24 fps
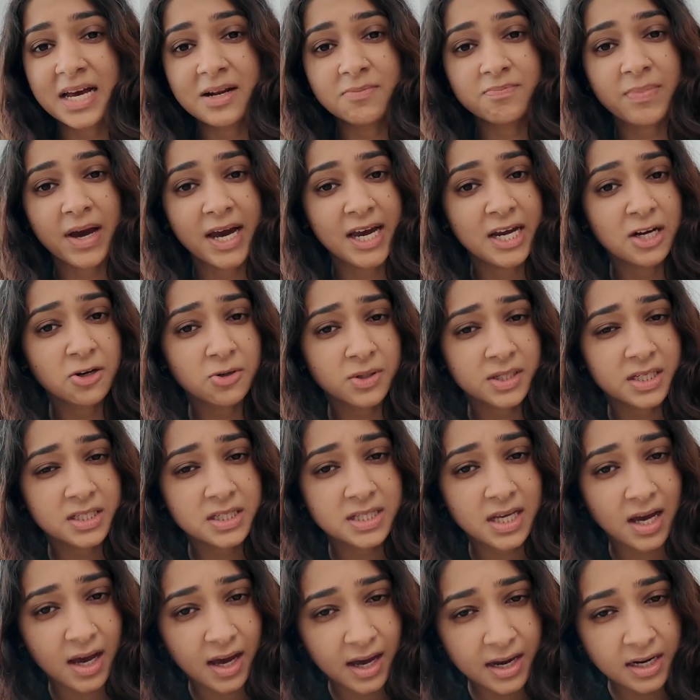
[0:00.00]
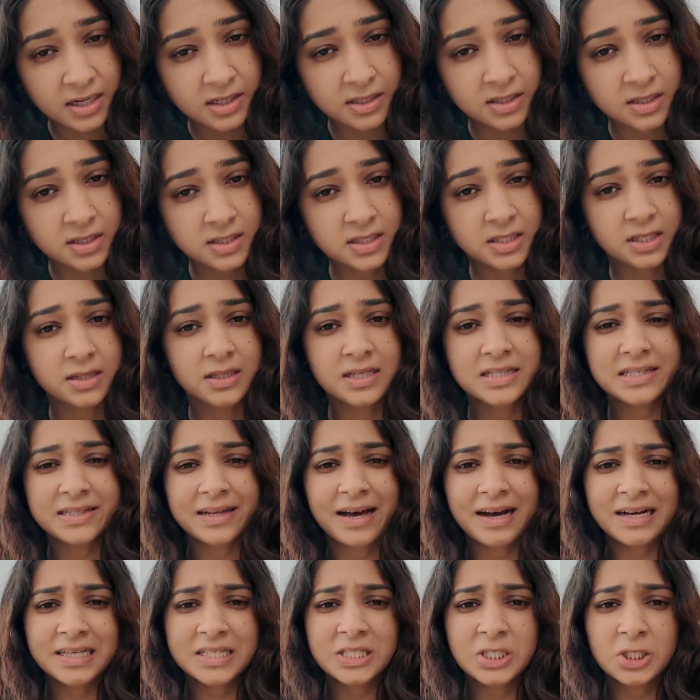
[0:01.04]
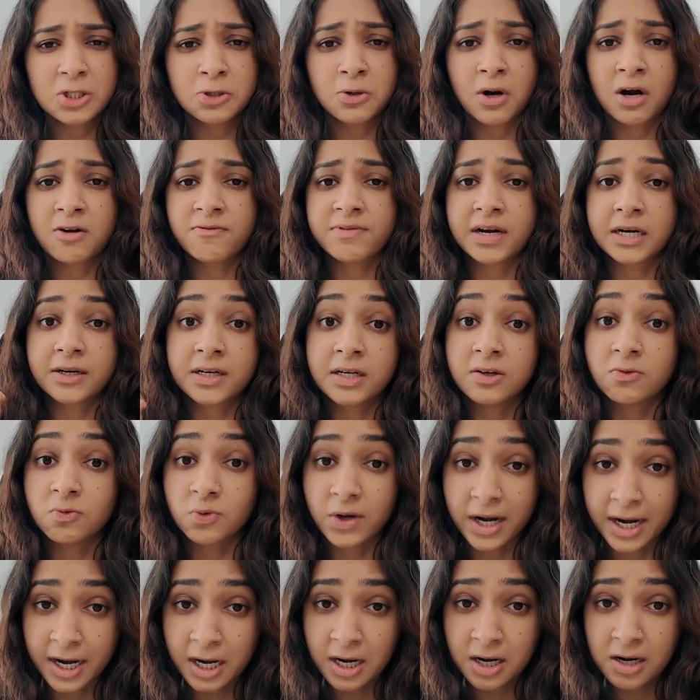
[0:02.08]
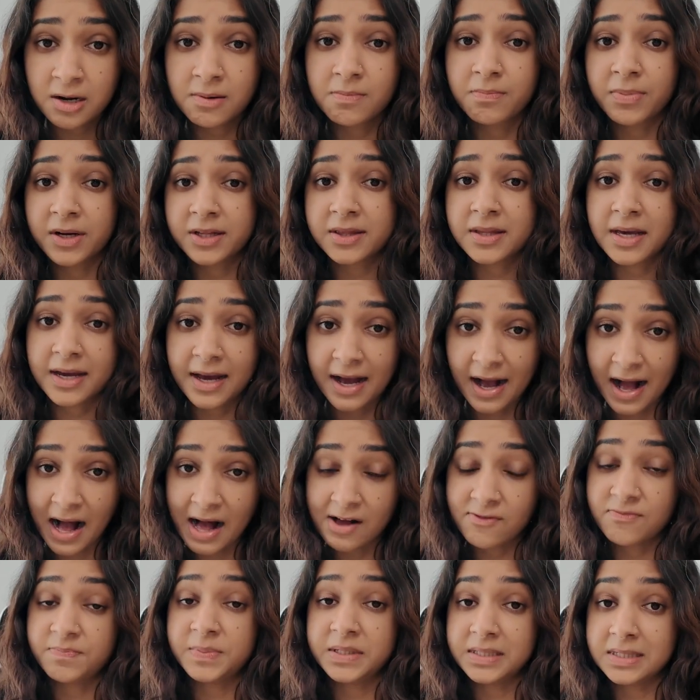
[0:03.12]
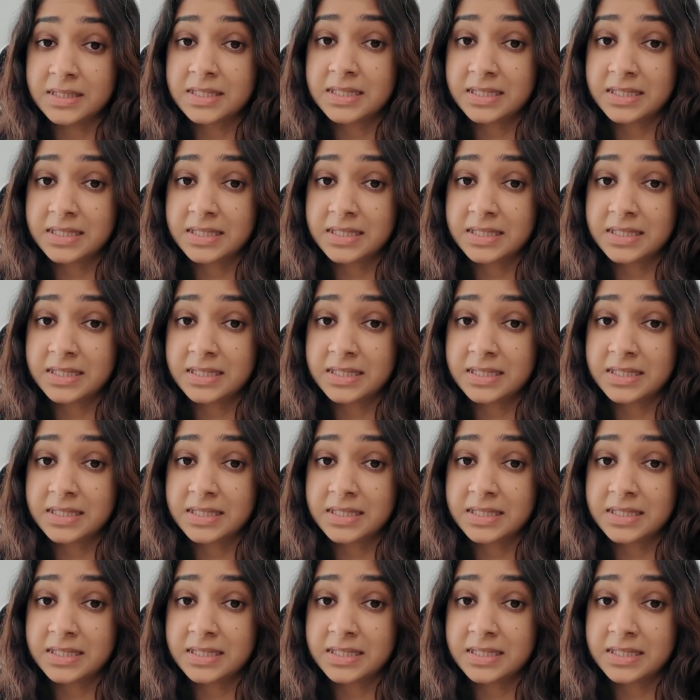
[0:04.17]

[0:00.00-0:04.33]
and pancreatitis. And these last two are very rare, but they have been